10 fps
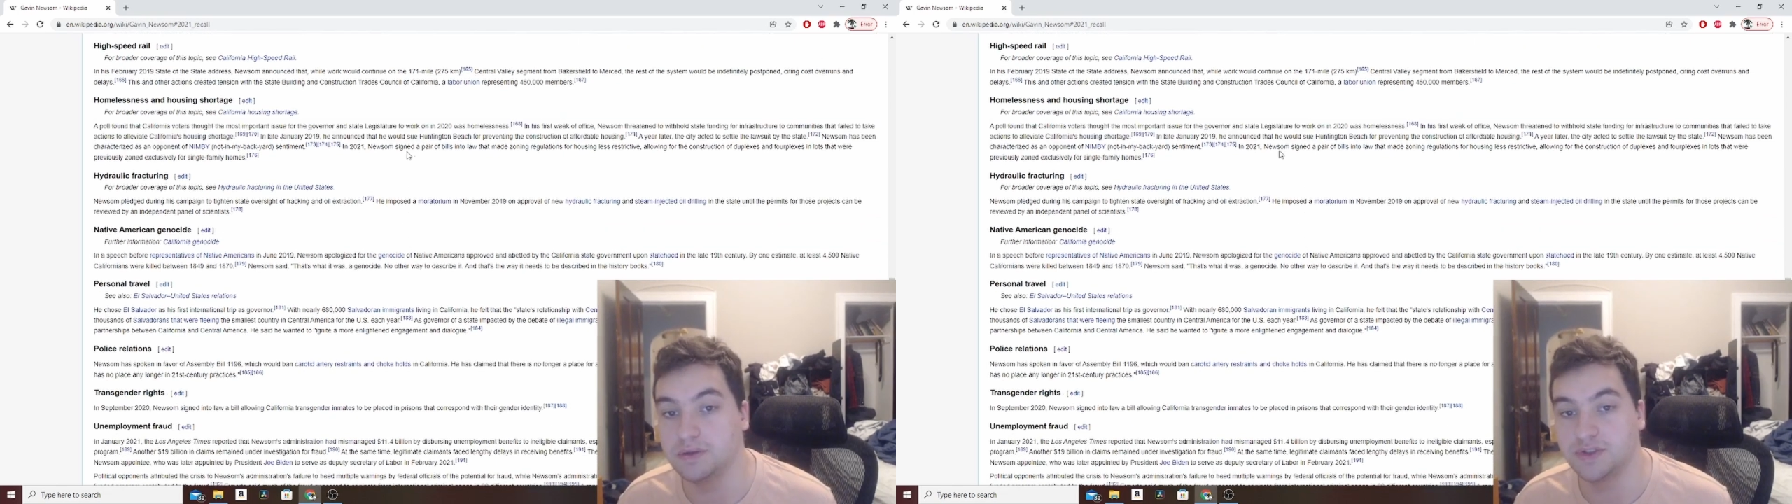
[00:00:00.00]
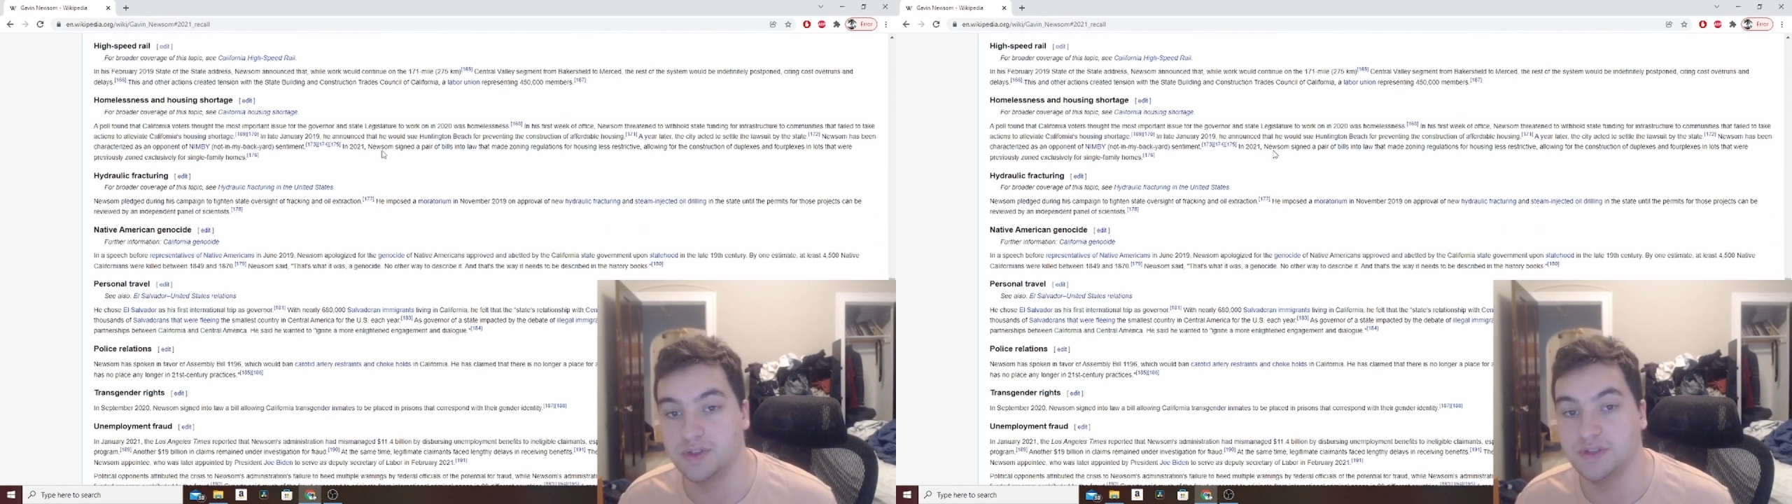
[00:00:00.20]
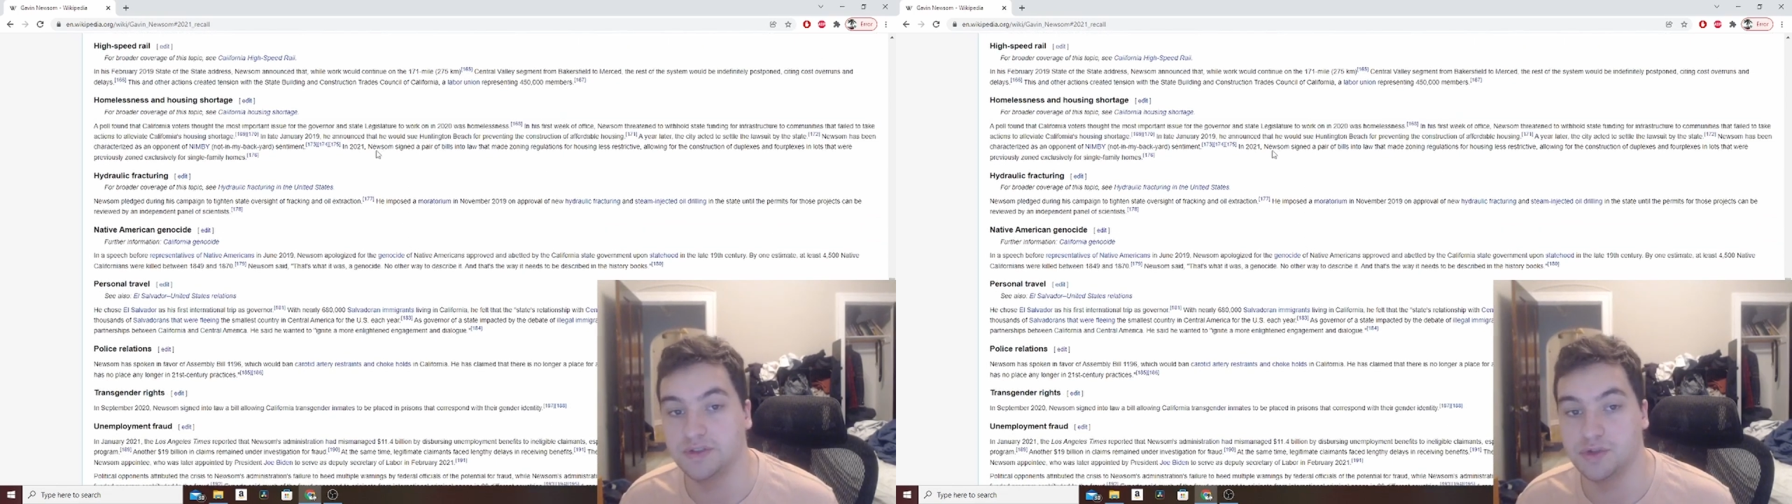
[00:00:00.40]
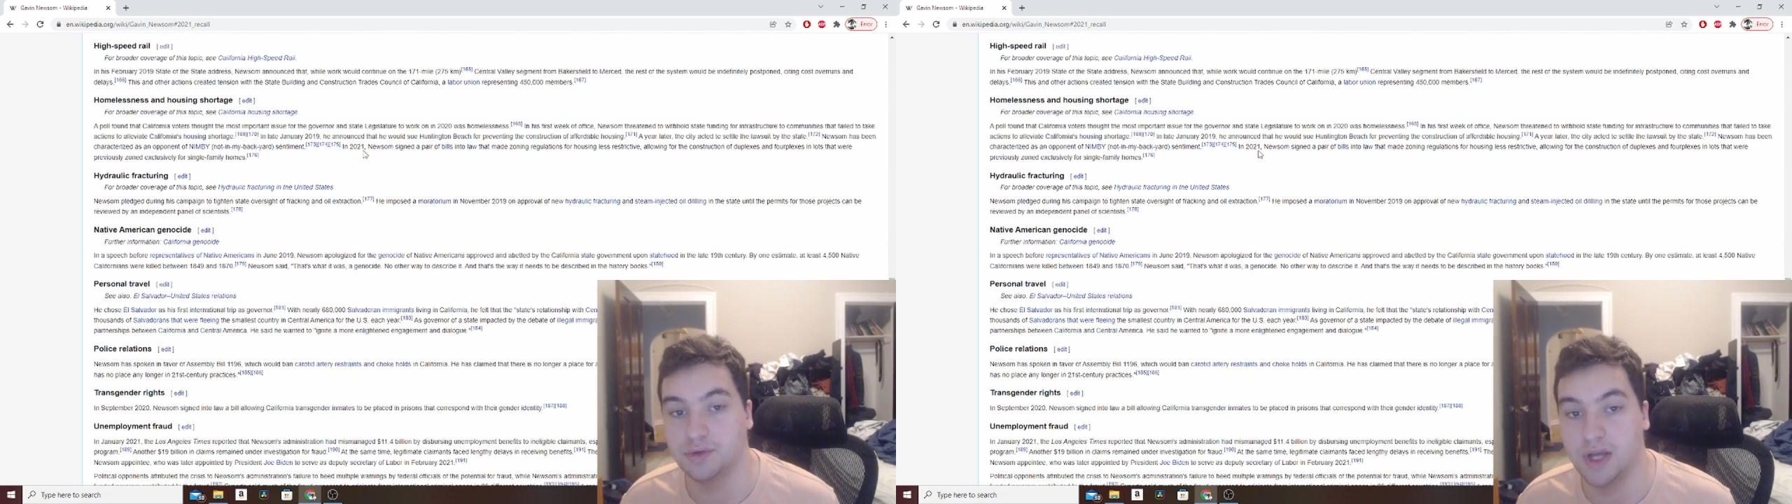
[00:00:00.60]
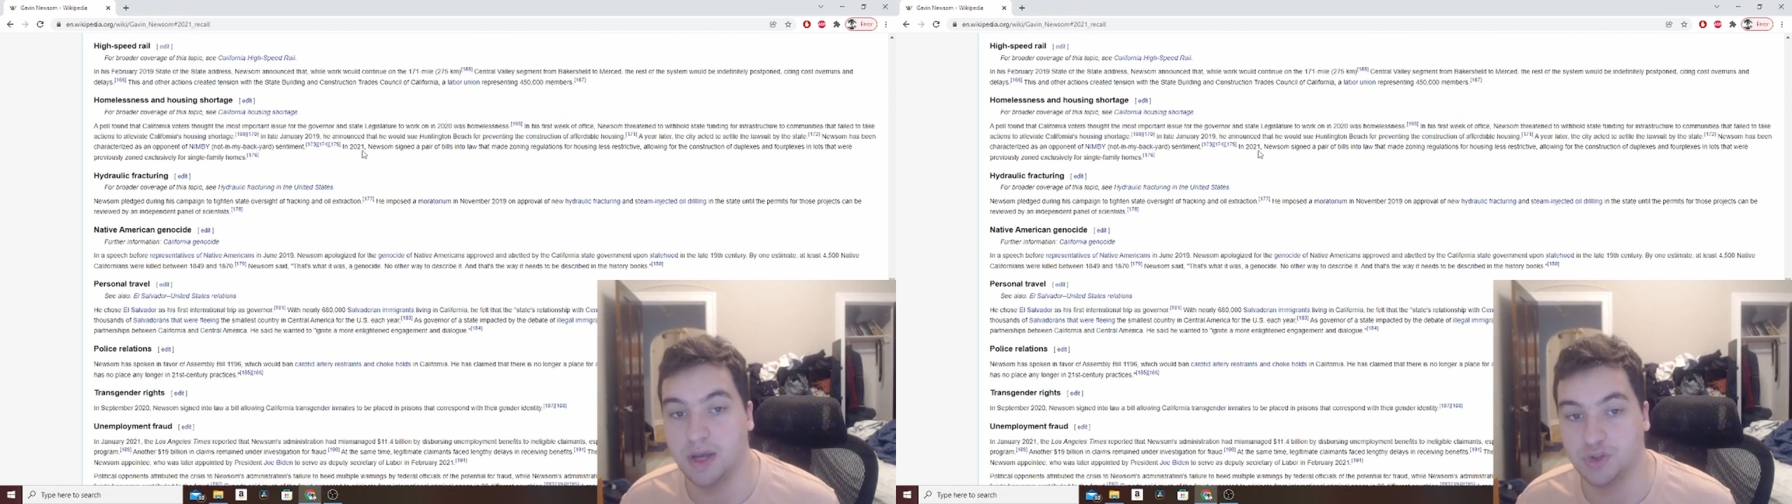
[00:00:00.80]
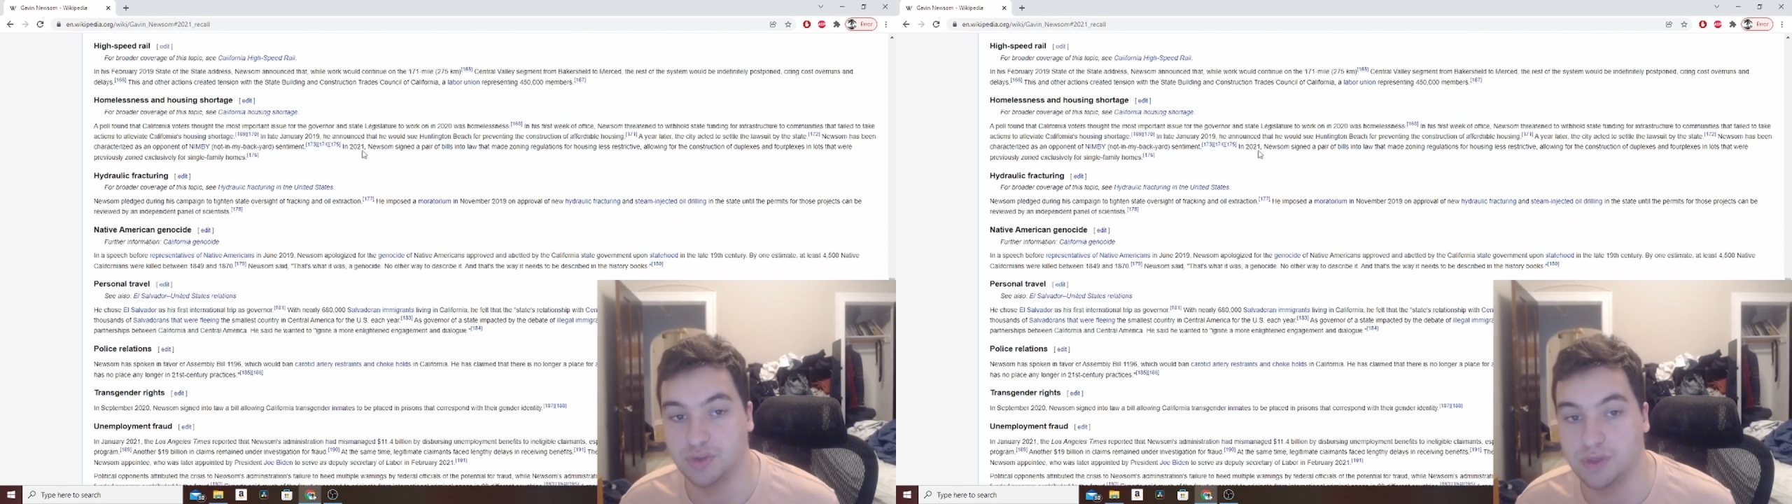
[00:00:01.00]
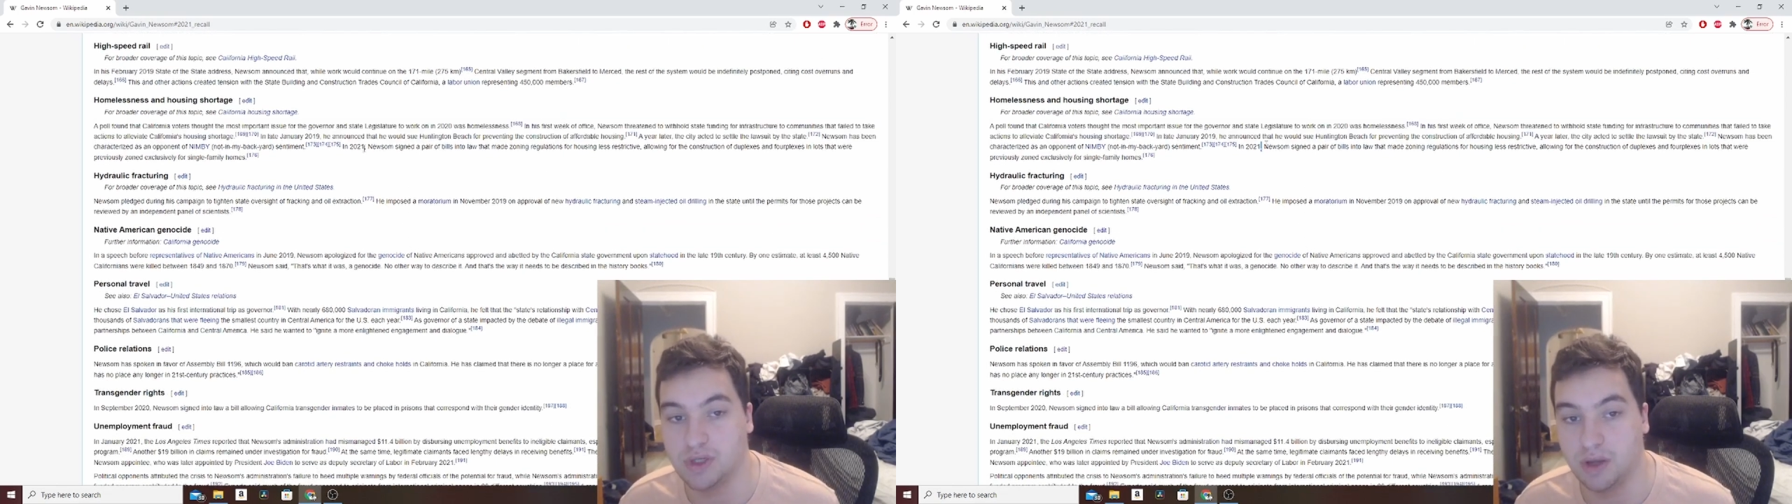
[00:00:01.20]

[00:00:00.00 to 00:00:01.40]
He's doing absolutely